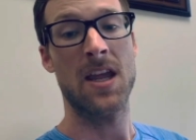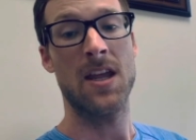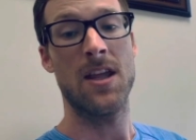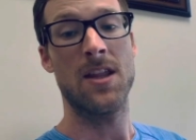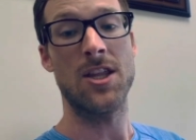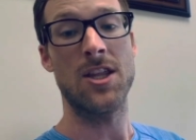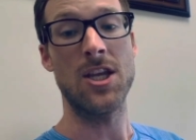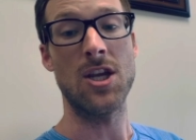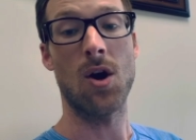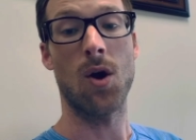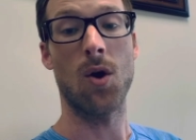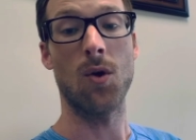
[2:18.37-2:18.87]

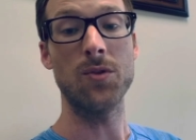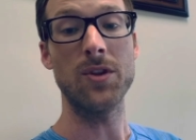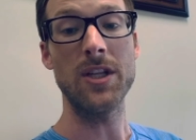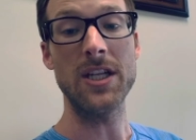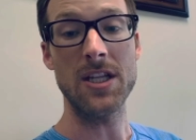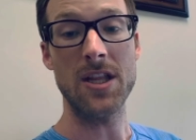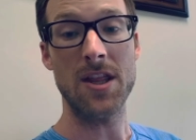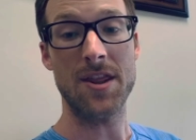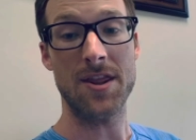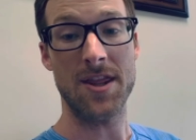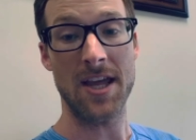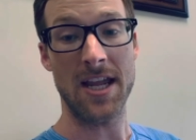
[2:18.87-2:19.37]
The
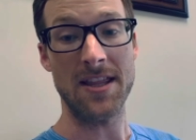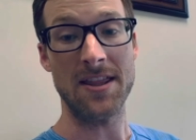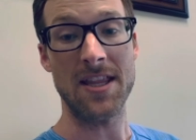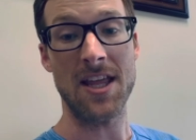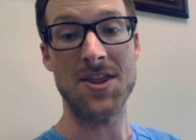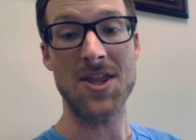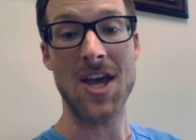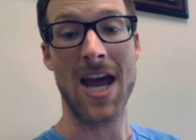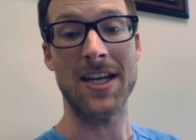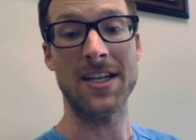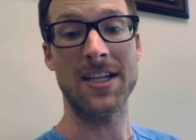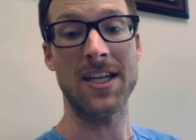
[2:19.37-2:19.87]
only thing
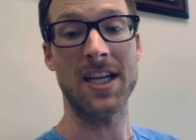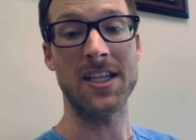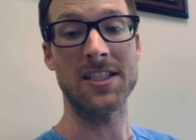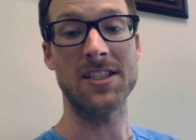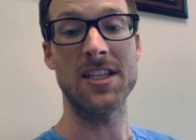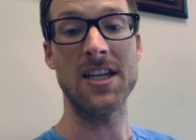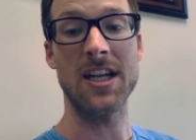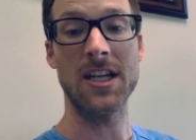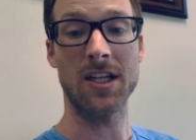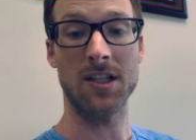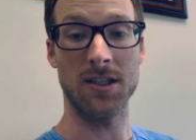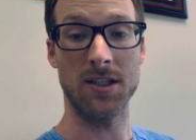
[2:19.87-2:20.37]
that
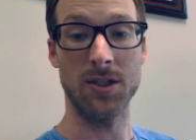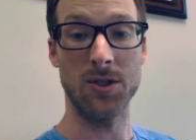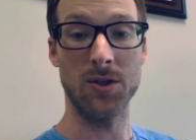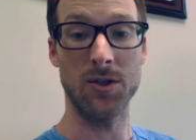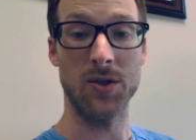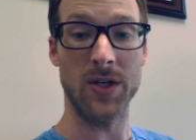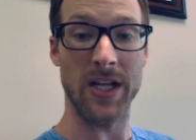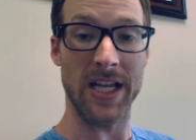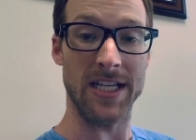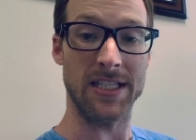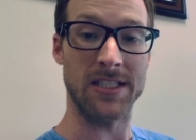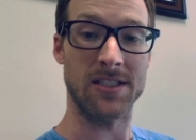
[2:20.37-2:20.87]
doesn't
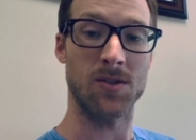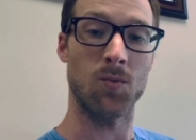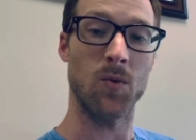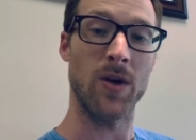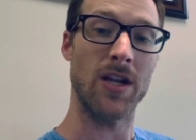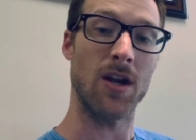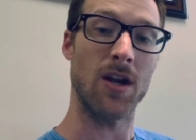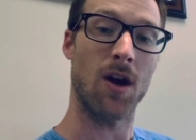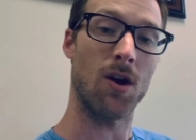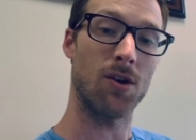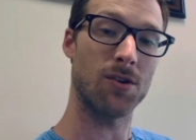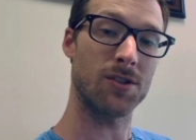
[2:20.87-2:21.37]
include is
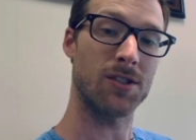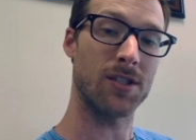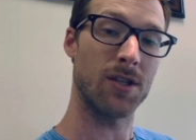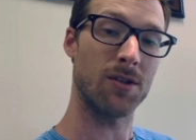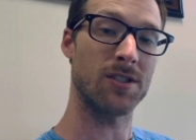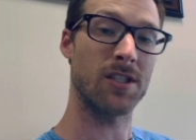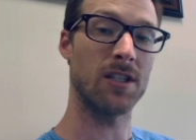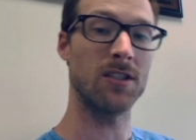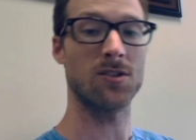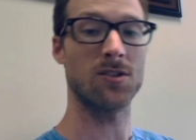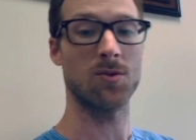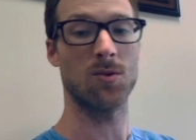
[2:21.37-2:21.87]
we also,
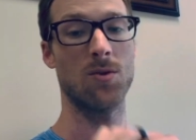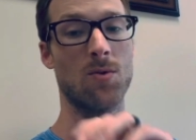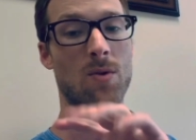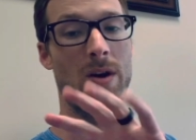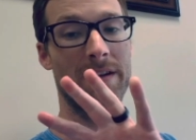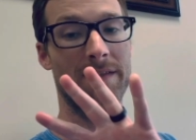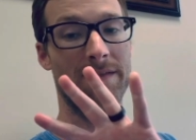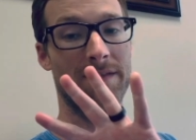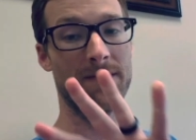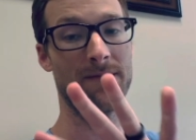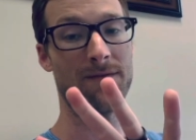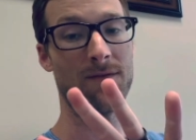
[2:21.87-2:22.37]
since we
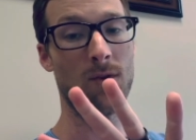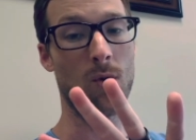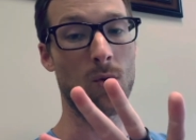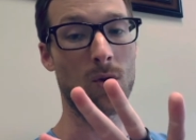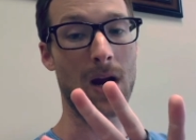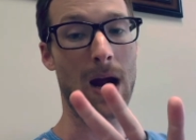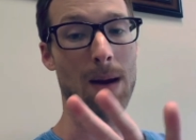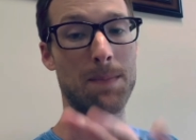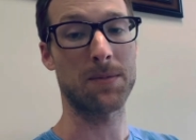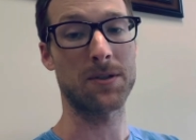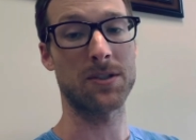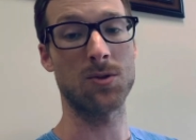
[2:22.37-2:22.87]
went from
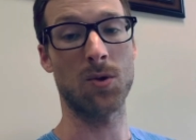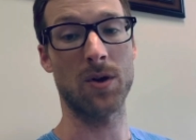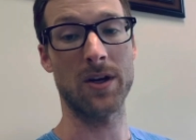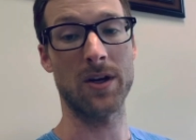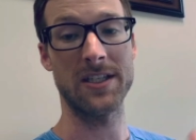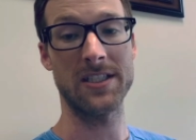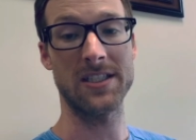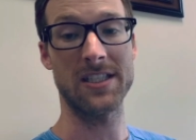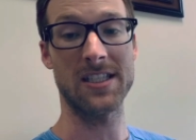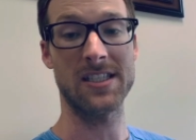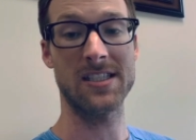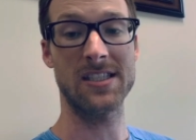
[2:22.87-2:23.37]
4
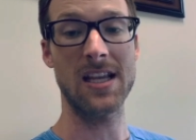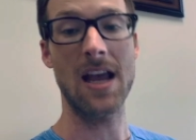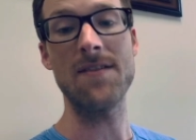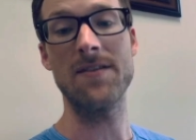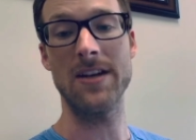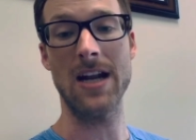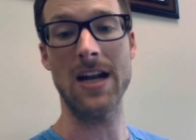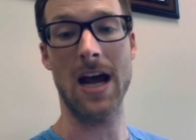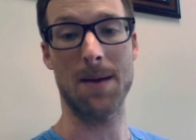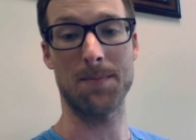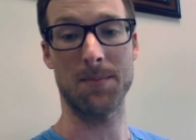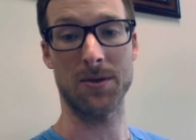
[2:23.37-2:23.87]
operatories to
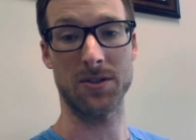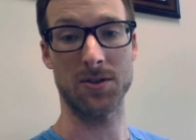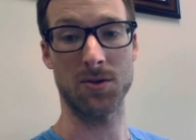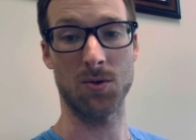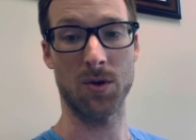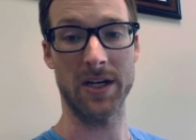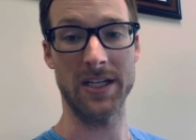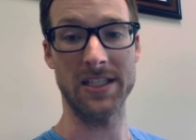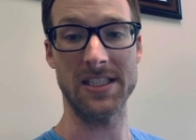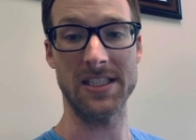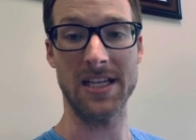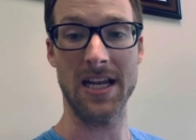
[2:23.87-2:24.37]
7
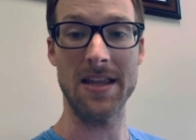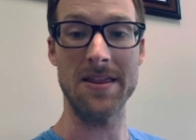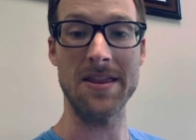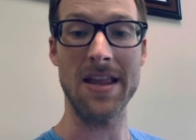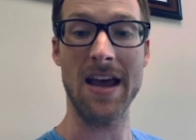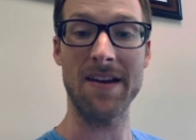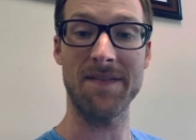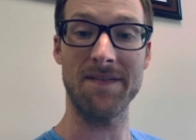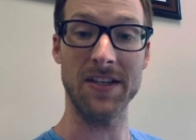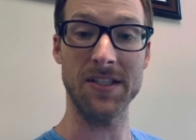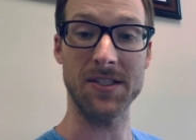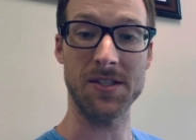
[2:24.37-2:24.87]
operatories in
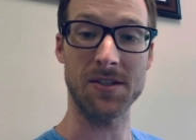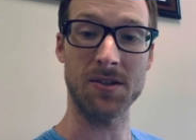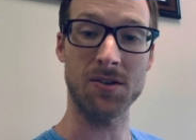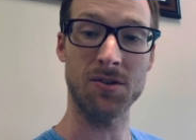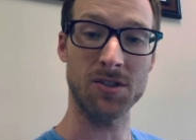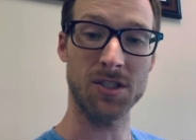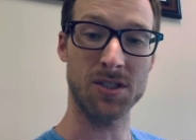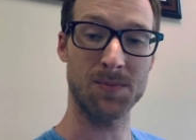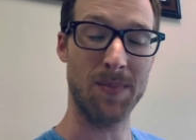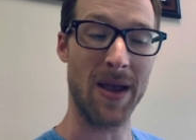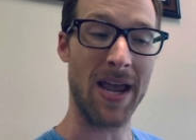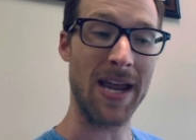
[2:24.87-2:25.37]
that physical
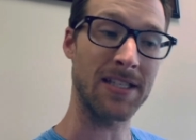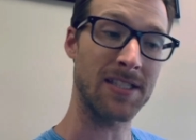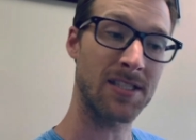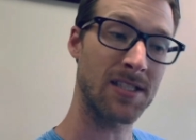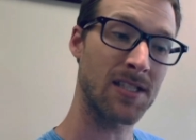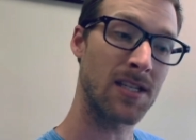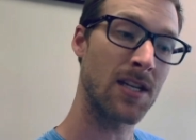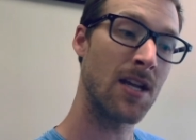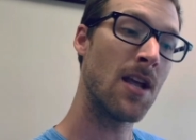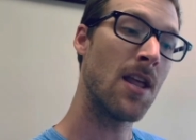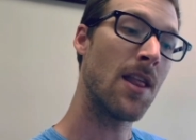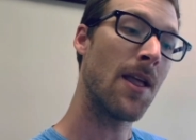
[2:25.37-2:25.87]
space,